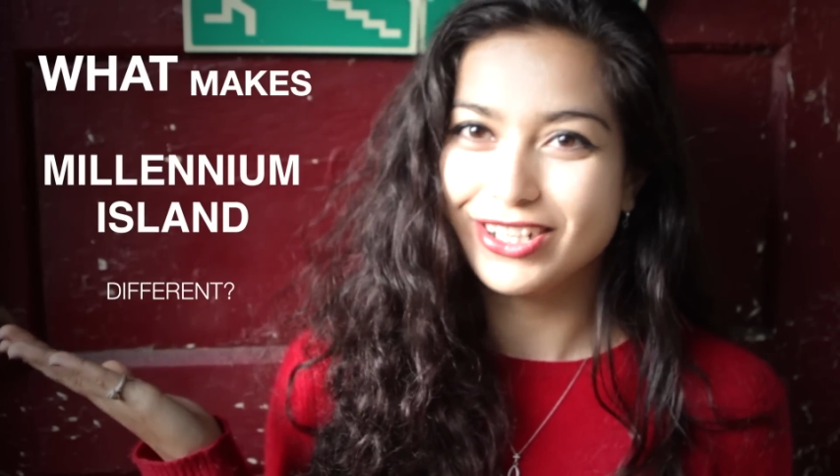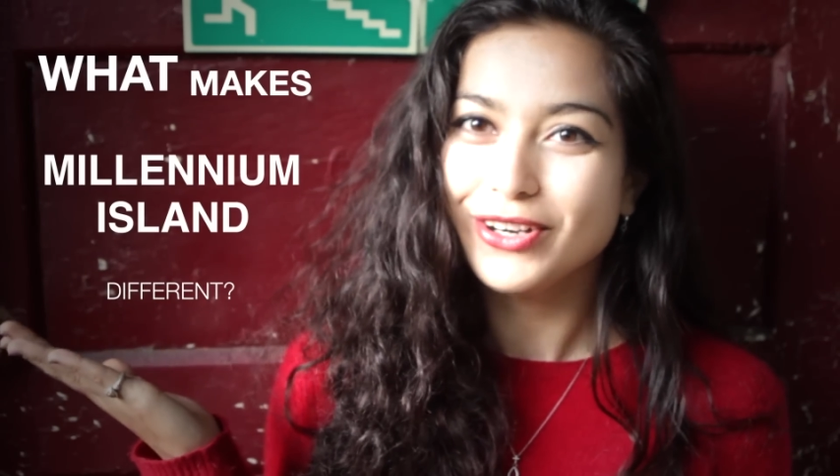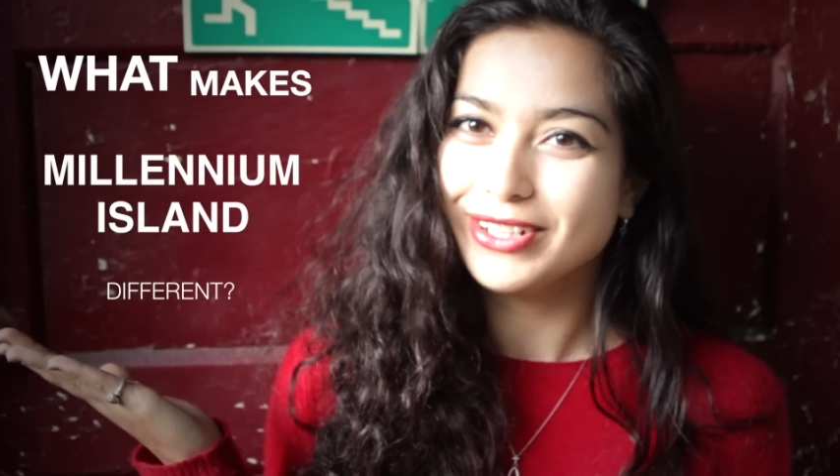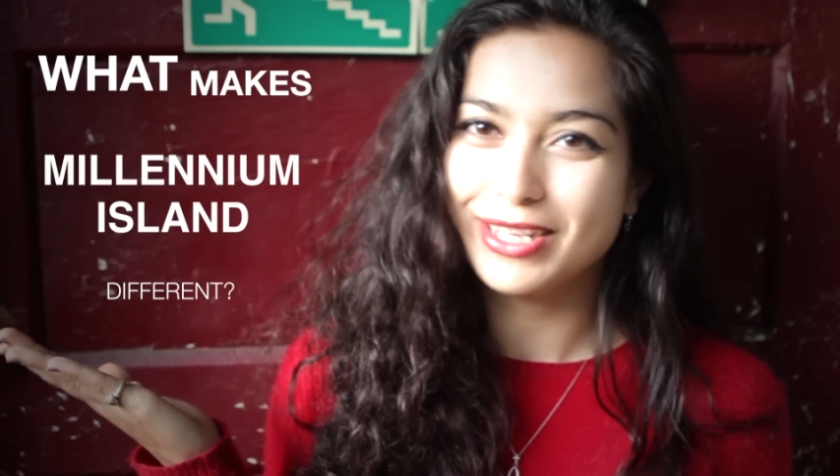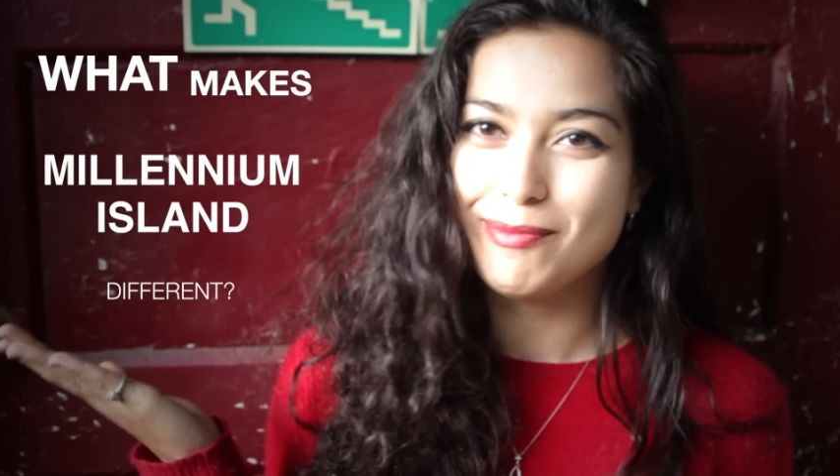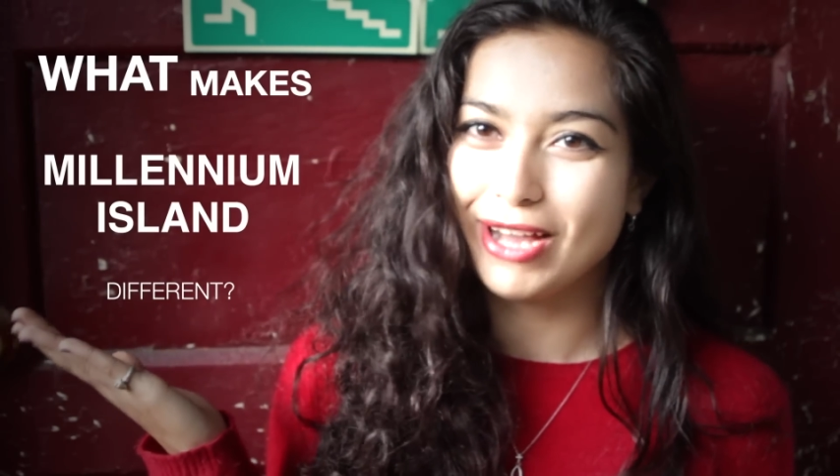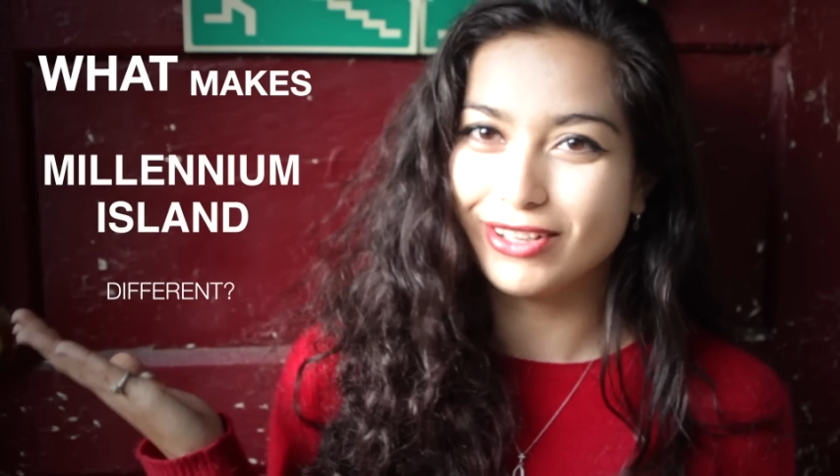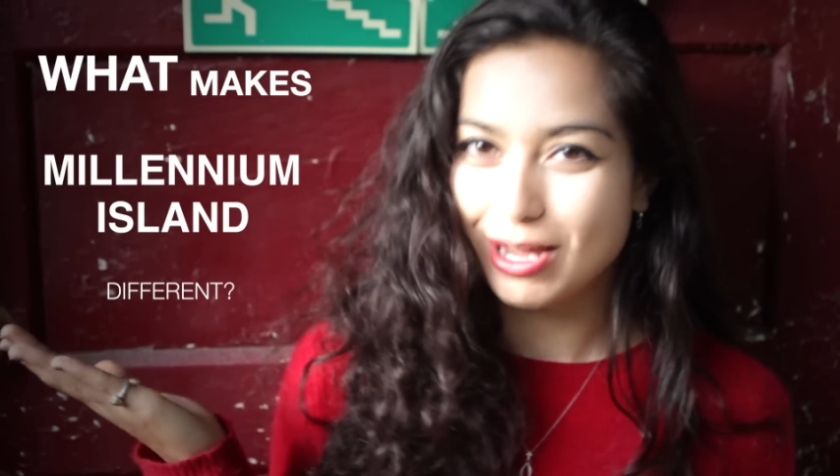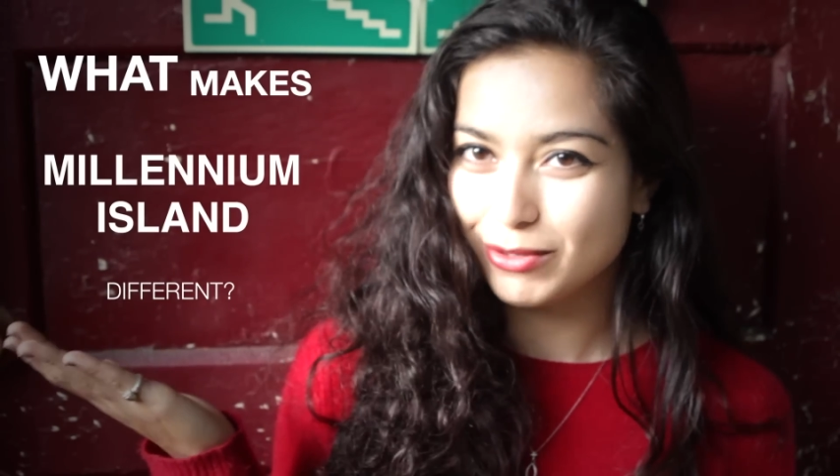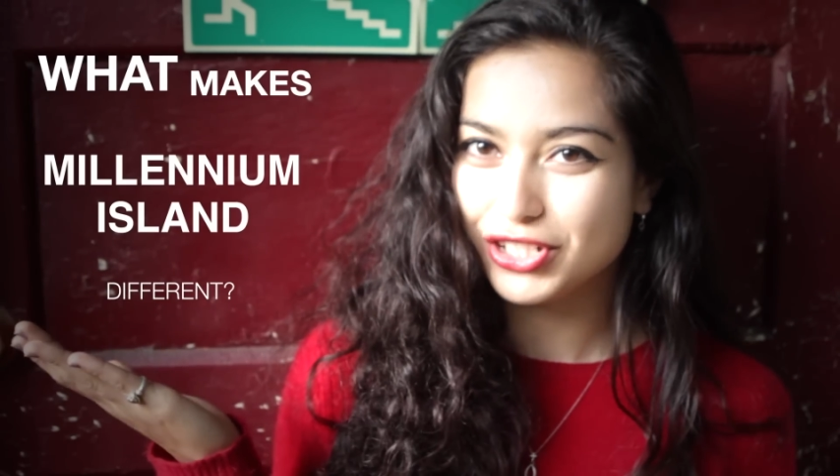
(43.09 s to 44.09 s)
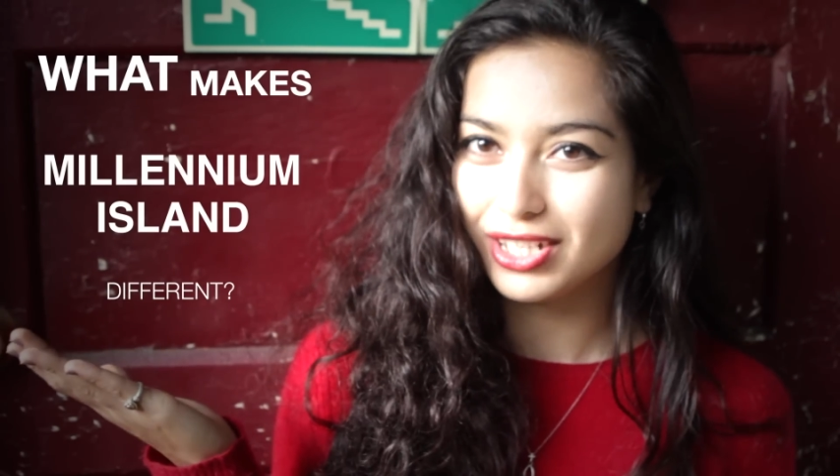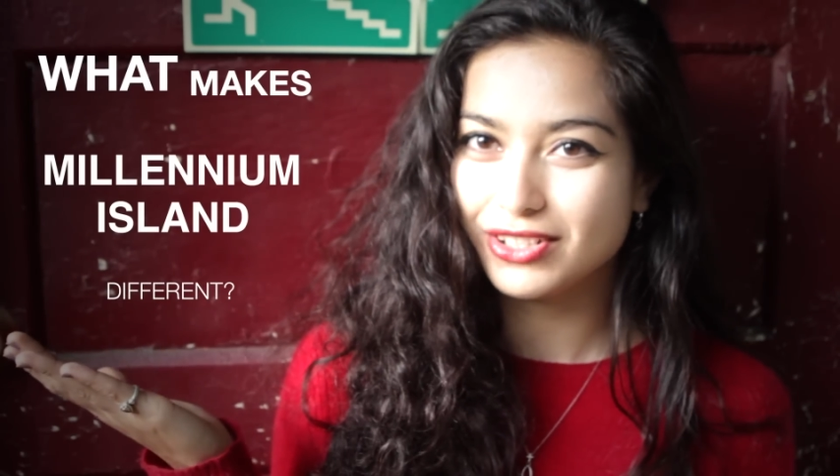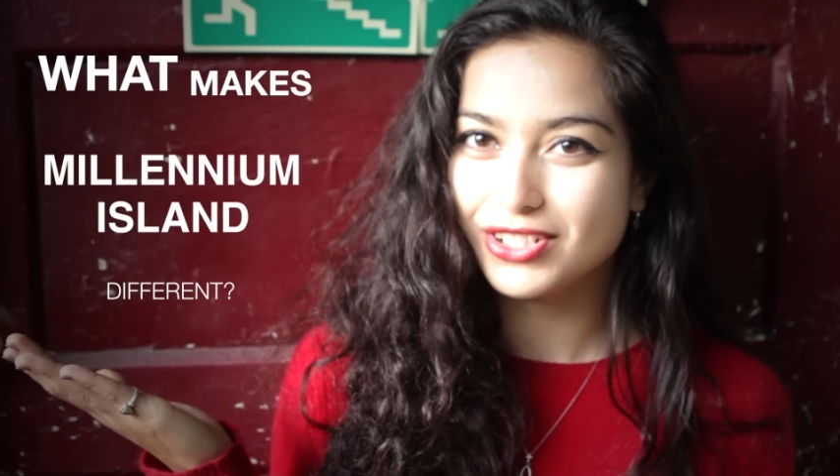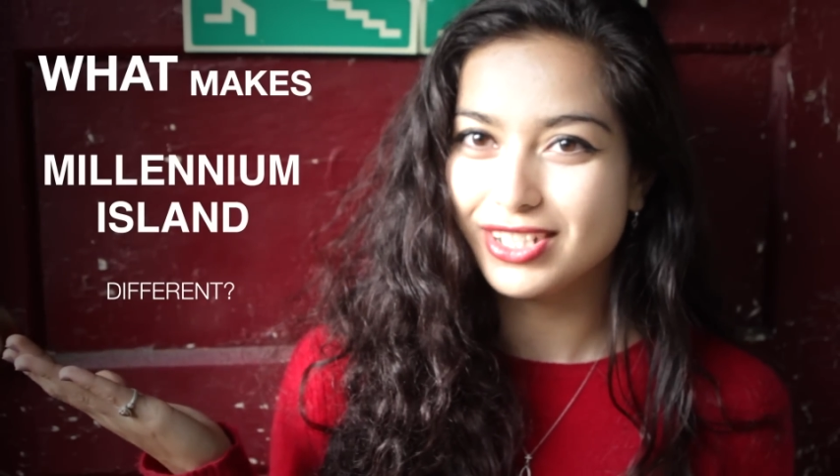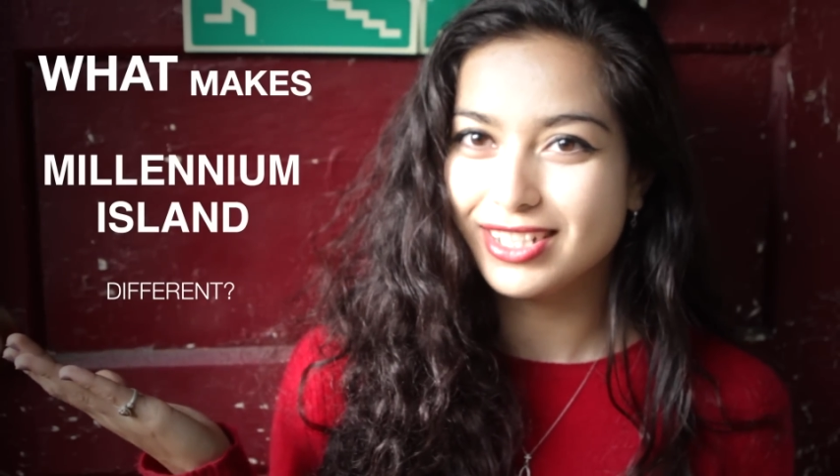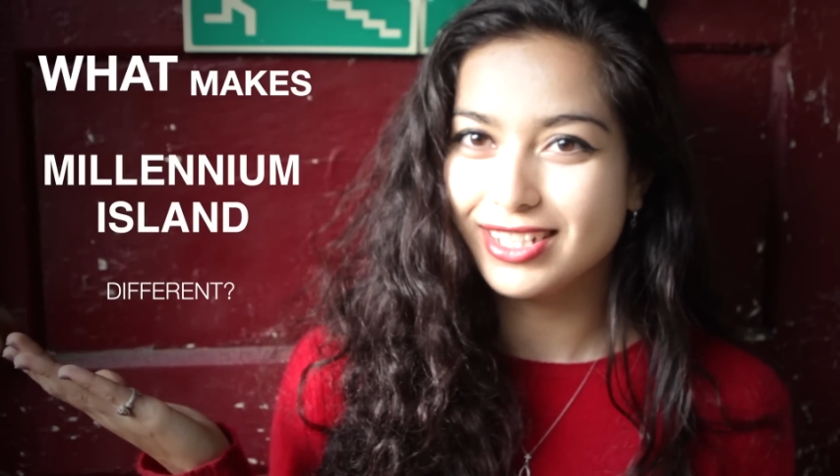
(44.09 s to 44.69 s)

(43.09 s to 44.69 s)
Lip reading: currently about climate change?